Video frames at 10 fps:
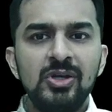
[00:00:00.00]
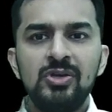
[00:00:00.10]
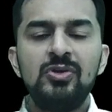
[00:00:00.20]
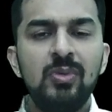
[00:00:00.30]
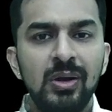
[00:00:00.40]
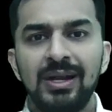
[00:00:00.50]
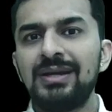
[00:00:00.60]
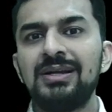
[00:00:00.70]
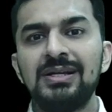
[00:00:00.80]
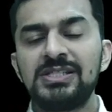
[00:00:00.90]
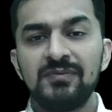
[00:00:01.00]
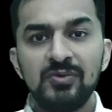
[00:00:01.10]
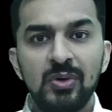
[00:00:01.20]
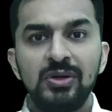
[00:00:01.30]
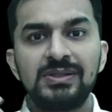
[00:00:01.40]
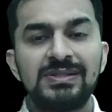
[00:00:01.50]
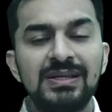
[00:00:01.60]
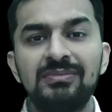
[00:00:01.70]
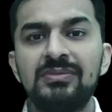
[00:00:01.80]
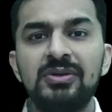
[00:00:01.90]
You want articleships, you want
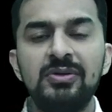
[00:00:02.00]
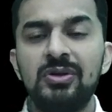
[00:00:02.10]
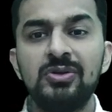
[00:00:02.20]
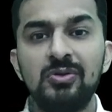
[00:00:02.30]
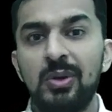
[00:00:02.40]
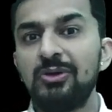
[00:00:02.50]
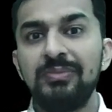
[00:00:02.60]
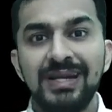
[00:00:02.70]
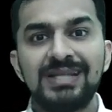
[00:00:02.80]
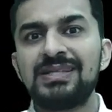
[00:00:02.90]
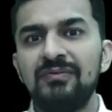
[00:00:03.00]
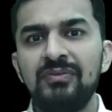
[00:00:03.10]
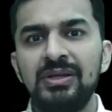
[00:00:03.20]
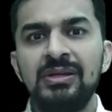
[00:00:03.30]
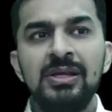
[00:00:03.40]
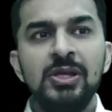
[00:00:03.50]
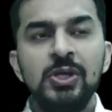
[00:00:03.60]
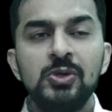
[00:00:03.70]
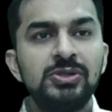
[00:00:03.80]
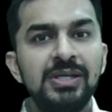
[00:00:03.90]
some, you know, you want to meet someone,
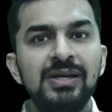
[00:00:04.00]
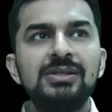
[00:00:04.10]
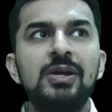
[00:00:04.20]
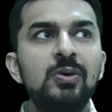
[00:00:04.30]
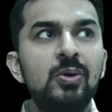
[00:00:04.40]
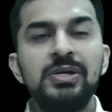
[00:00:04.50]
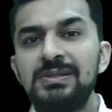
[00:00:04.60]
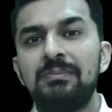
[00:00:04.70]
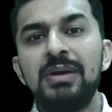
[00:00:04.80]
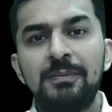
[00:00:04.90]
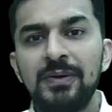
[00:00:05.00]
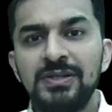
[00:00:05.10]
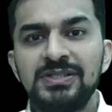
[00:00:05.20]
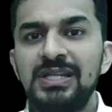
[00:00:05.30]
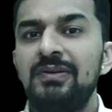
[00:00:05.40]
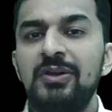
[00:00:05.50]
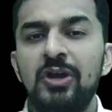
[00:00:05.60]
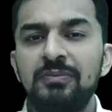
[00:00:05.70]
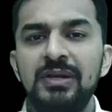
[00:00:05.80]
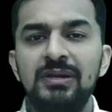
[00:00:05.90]
you think that, oh, he's a big person, he will
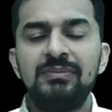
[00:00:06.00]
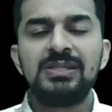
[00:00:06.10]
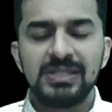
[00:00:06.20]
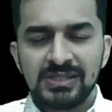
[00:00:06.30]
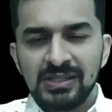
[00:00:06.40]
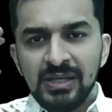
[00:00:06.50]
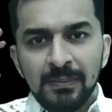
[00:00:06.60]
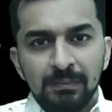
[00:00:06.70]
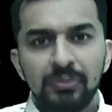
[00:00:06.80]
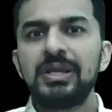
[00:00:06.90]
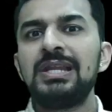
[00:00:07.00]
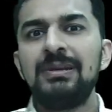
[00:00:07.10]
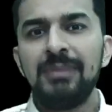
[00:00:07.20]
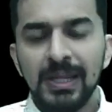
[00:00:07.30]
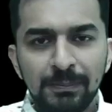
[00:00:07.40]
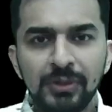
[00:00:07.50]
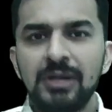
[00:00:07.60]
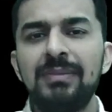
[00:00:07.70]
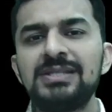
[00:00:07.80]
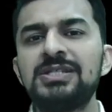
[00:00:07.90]
not meet me. Just put an email, put a
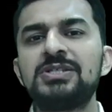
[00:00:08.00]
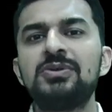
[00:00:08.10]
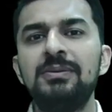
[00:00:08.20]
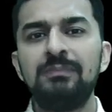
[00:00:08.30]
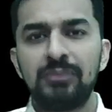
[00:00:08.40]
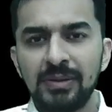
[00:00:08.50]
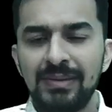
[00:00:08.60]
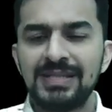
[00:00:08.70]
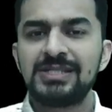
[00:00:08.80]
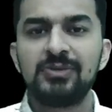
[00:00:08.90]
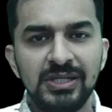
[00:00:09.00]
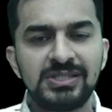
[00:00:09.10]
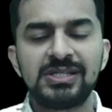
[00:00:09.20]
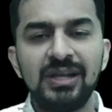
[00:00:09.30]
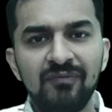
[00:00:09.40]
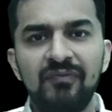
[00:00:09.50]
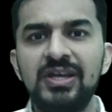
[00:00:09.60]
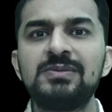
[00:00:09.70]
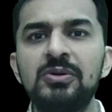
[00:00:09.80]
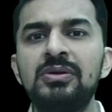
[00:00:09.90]
message to him, put a message on Instagram,
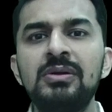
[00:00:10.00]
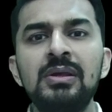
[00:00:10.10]
Facebook.